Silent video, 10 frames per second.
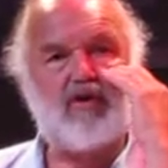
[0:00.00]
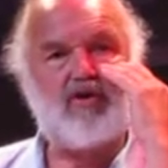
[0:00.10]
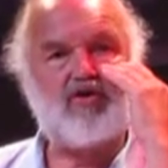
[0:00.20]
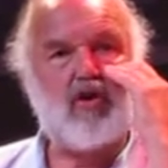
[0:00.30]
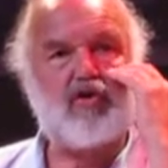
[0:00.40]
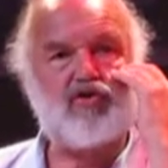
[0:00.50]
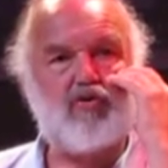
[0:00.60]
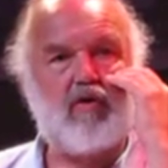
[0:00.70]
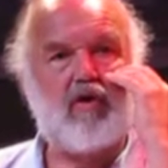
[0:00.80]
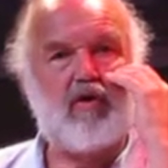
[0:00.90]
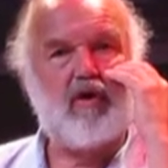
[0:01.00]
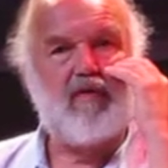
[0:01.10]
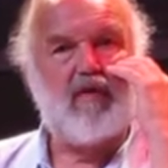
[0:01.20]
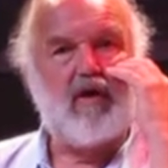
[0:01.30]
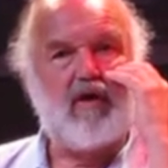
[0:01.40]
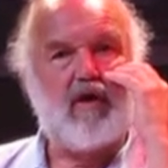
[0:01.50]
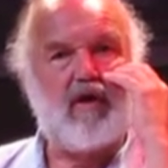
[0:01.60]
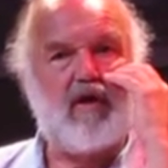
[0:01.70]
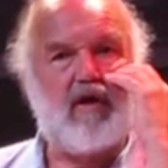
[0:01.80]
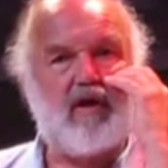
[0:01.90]
Star Destroyer.
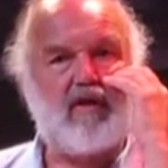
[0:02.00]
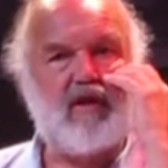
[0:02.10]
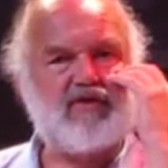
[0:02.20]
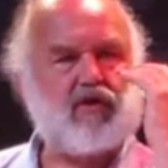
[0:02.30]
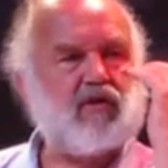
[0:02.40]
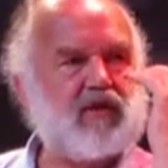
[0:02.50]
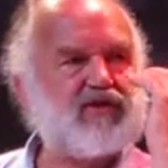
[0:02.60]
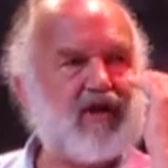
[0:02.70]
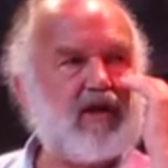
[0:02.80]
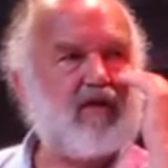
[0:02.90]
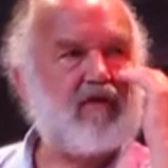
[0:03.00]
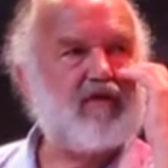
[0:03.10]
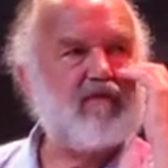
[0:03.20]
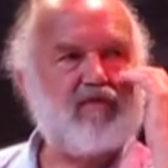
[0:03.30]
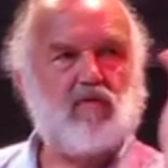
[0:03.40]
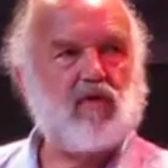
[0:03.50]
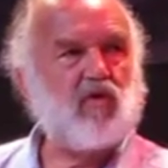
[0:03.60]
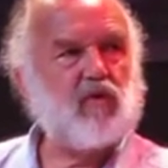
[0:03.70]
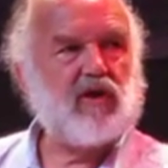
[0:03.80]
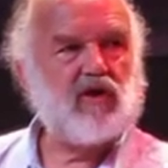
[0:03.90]
I think it's called the Executor in the film,
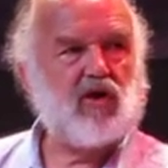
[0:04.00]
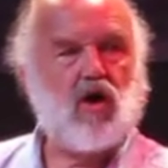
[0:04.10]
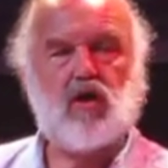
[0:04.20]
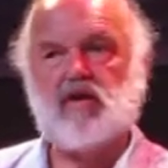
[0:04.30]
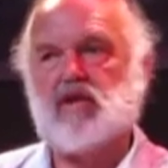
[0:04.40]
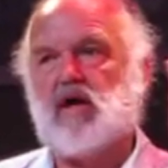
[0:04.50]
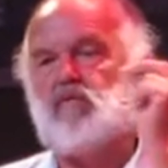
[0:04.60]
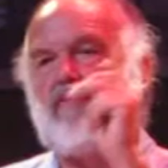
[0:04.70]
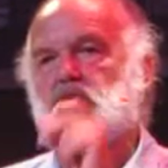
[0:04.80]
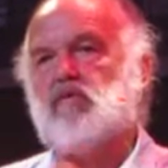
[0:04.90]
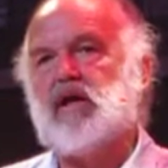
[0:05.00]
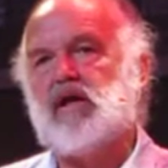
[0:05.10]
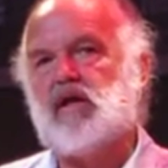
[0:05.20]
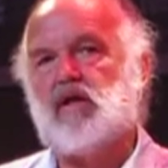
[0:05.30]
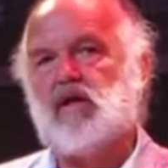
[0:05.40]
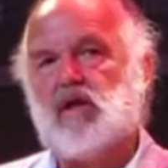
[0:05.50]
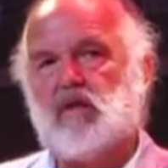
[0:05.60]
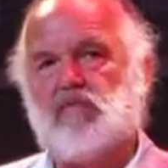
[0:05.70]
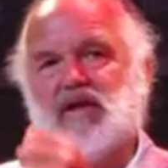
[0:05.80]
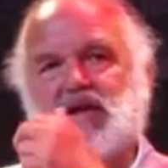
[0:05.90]
although we didn't call it that when we were making it.
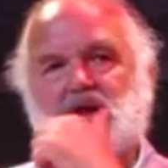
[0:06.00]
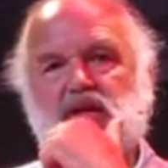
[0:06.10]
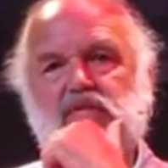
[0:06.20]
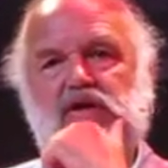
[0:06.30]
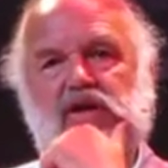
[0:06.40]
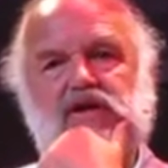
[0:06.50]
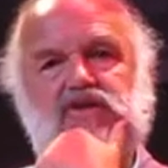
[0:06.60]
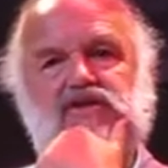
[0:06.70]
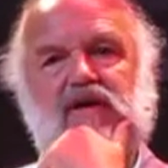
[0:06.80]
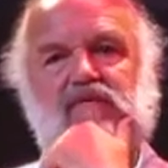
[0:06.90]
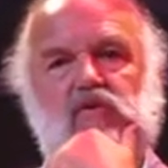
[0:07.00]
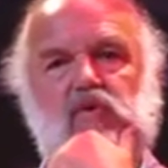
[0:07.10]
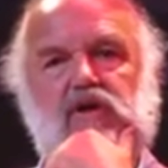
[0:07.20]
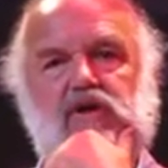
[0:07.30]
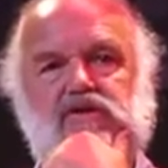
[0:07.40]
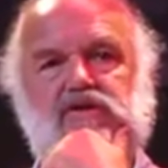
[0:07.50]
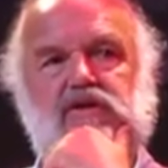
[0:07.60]
But it had to be done in 7 weeks.